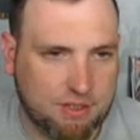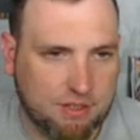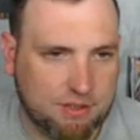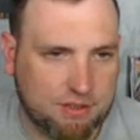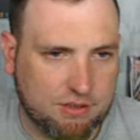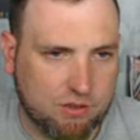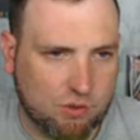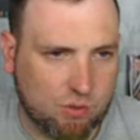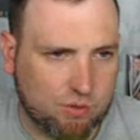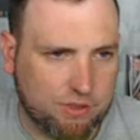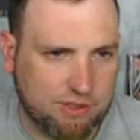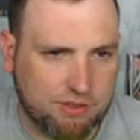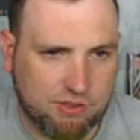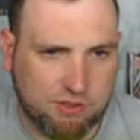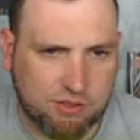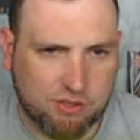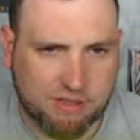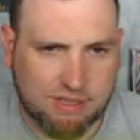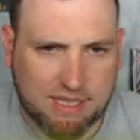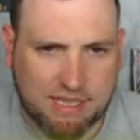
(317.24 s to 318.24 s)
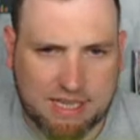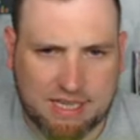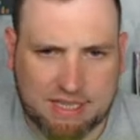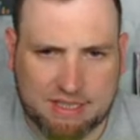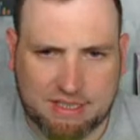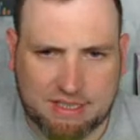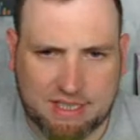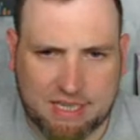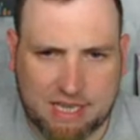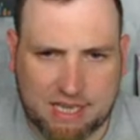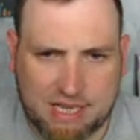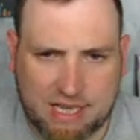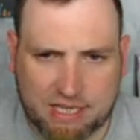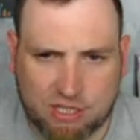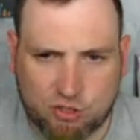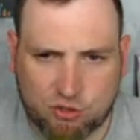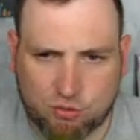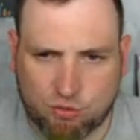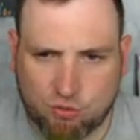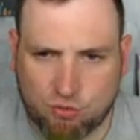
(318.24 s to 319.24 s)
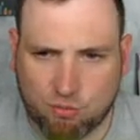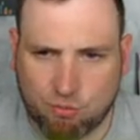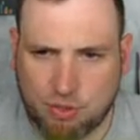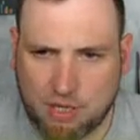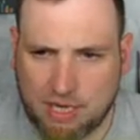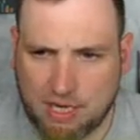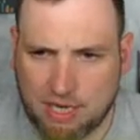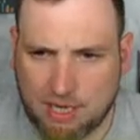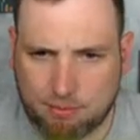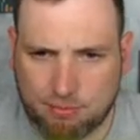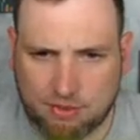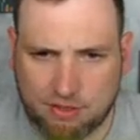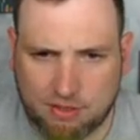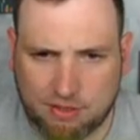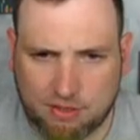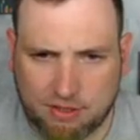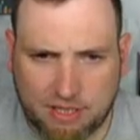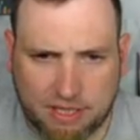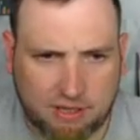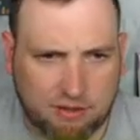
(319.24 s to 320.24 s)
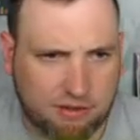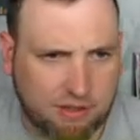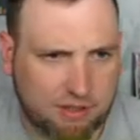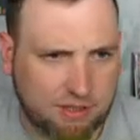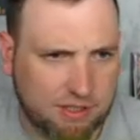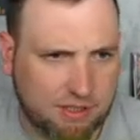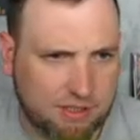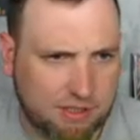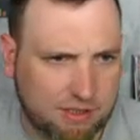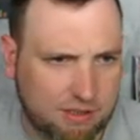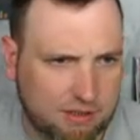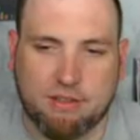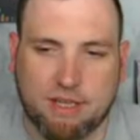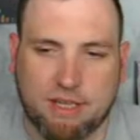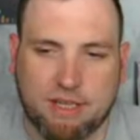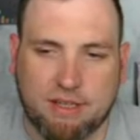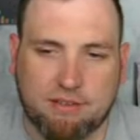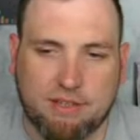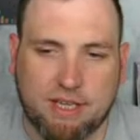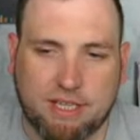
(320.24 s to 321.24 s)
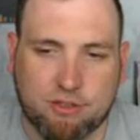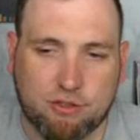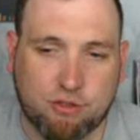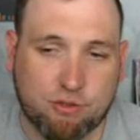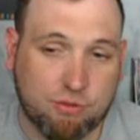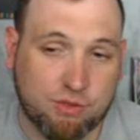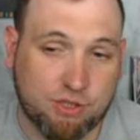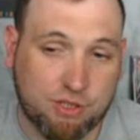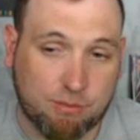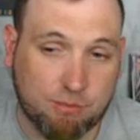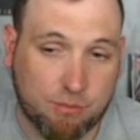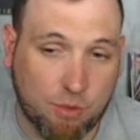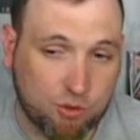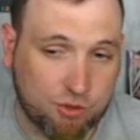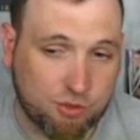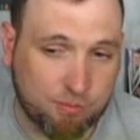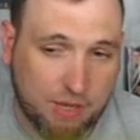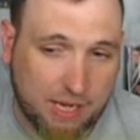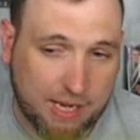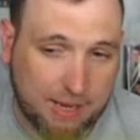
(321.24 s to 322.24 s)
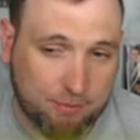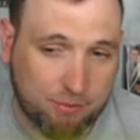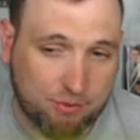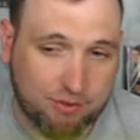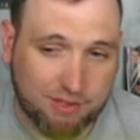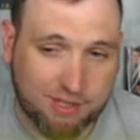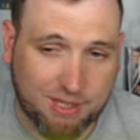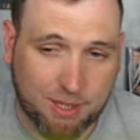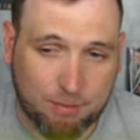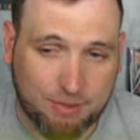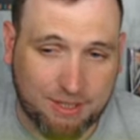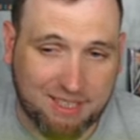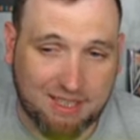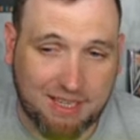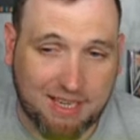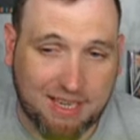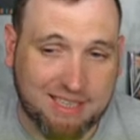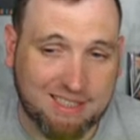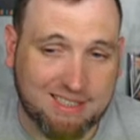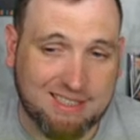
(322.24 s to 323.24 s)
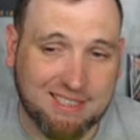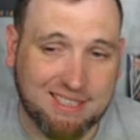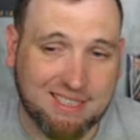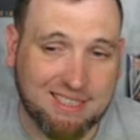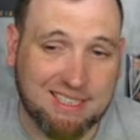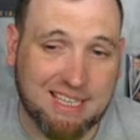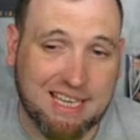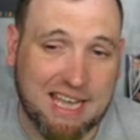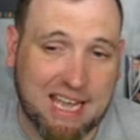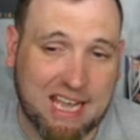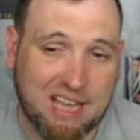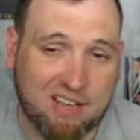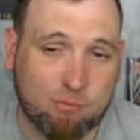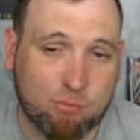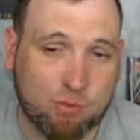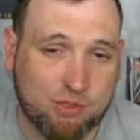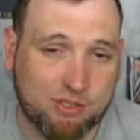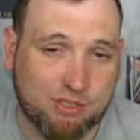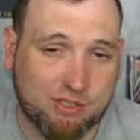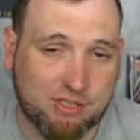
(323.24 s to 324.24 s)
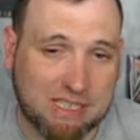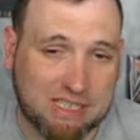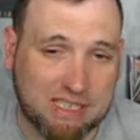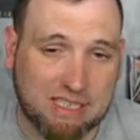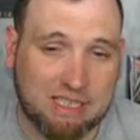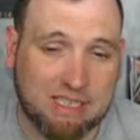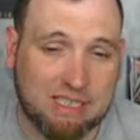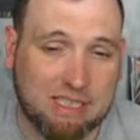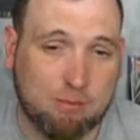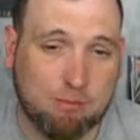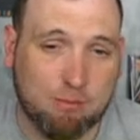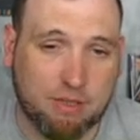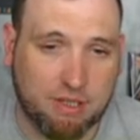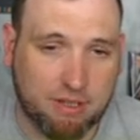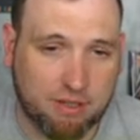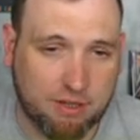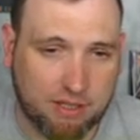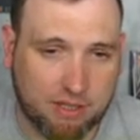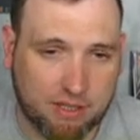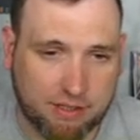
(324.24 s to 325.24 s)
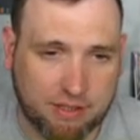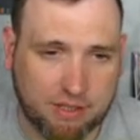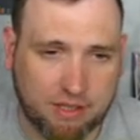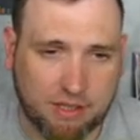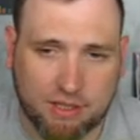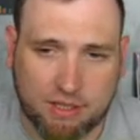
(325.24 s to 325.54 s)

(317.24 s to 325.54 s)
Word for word: So let's look at the actual popularity. And Nature was the most popular, coming in at 18.5% in Mythic,